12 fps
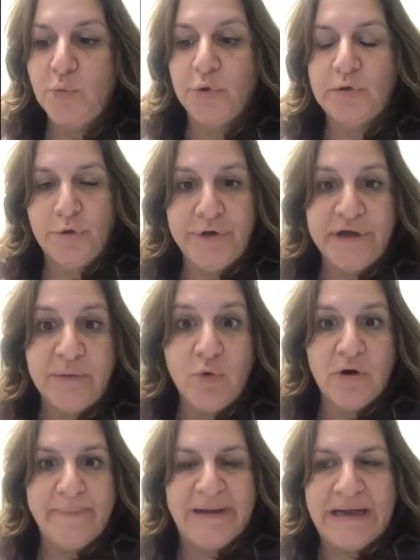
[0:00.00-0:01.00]
learning
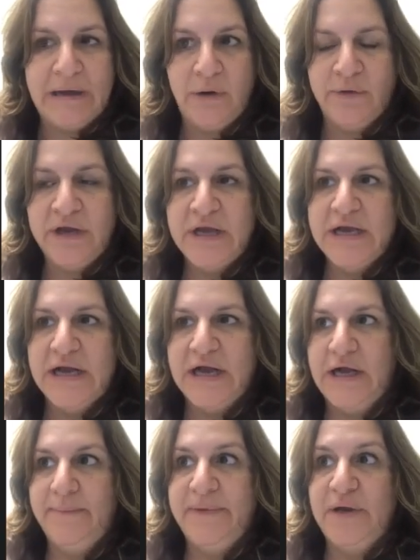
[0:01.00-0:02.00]
more about,
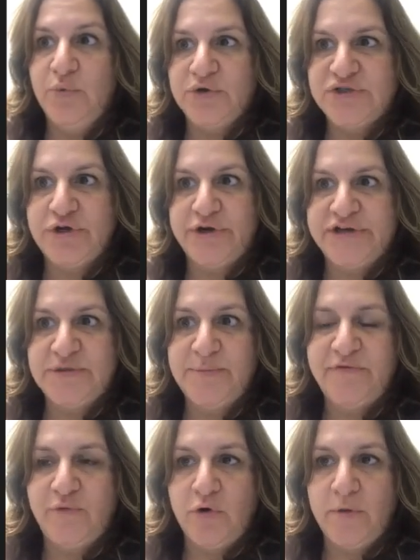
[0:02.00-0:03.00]
and we're starting to
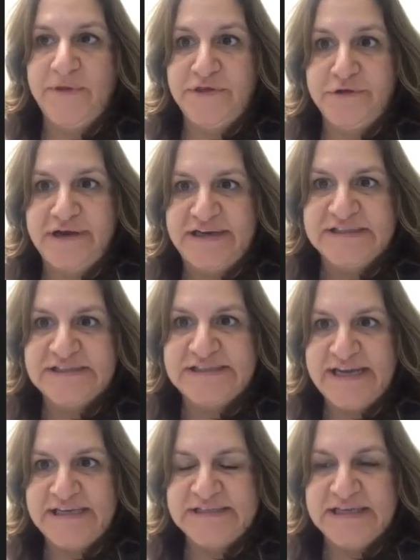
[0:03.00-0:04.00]
perform in the United
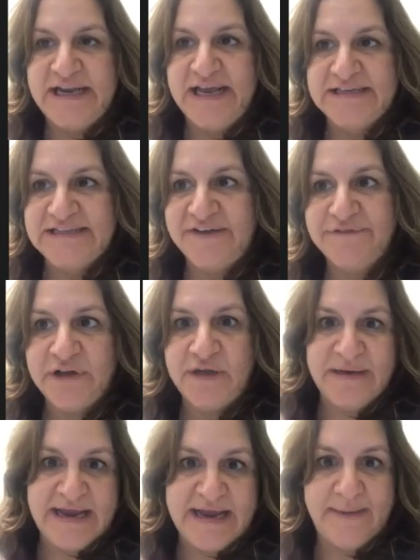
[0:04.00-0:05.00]
States. It had definitely
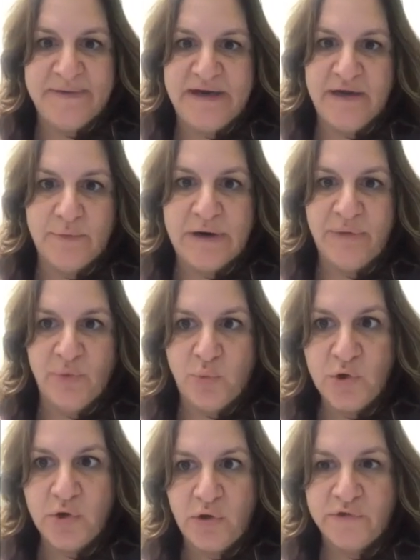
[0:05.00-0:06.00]
been happening around the
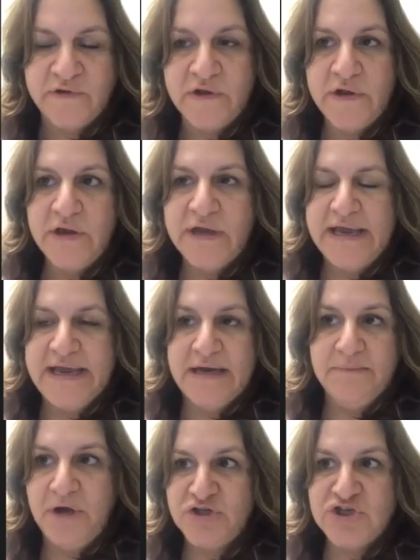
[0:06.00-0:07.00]
world at a
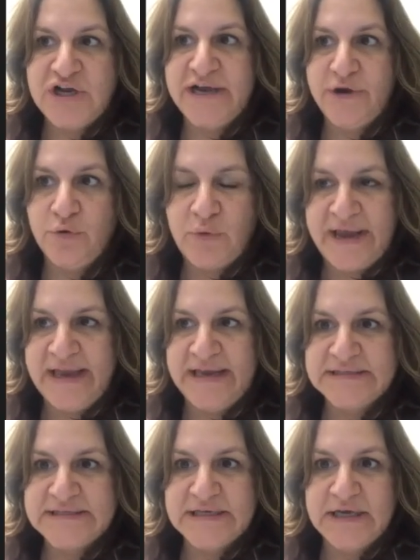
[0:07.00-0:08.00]
much higher
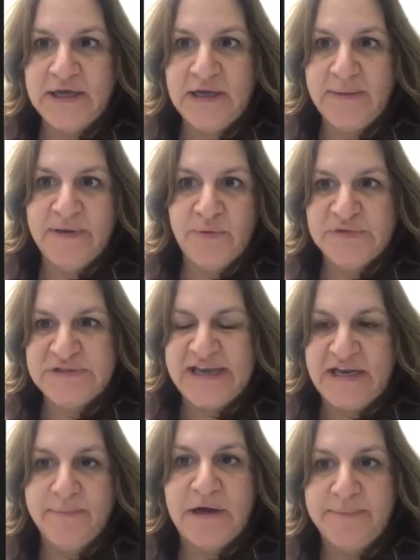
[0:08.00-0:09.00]
rate, and was
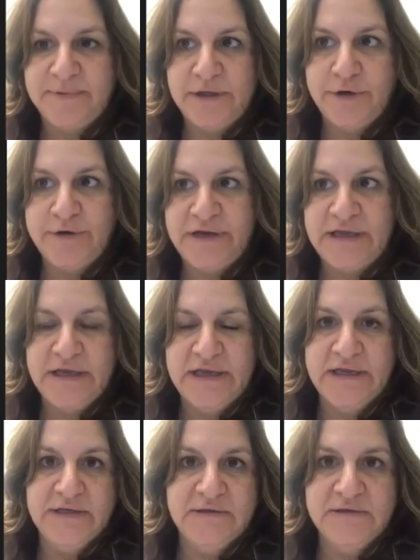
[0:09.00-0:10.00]
gaining popularity
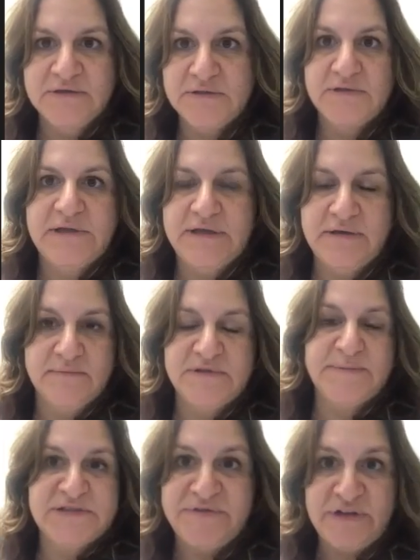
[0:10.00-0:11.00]
in
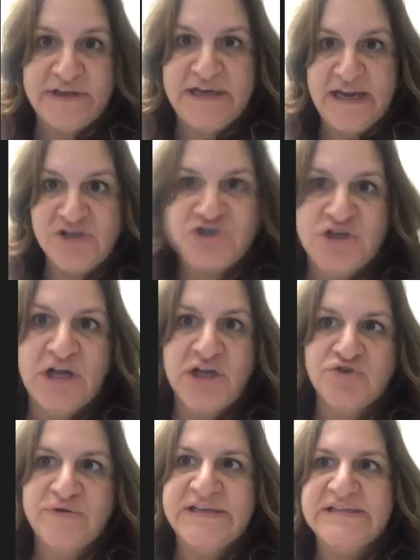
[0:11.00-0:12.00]
specifically in Asian
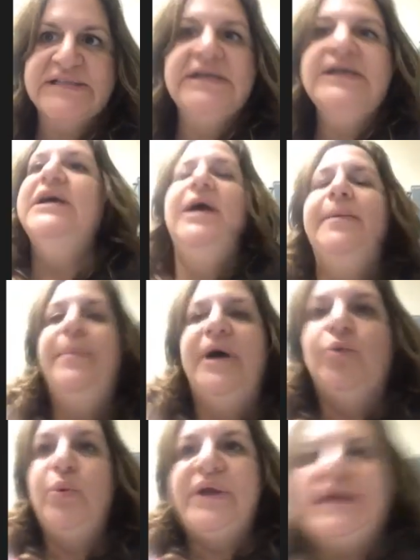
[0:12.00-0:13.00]
countries, but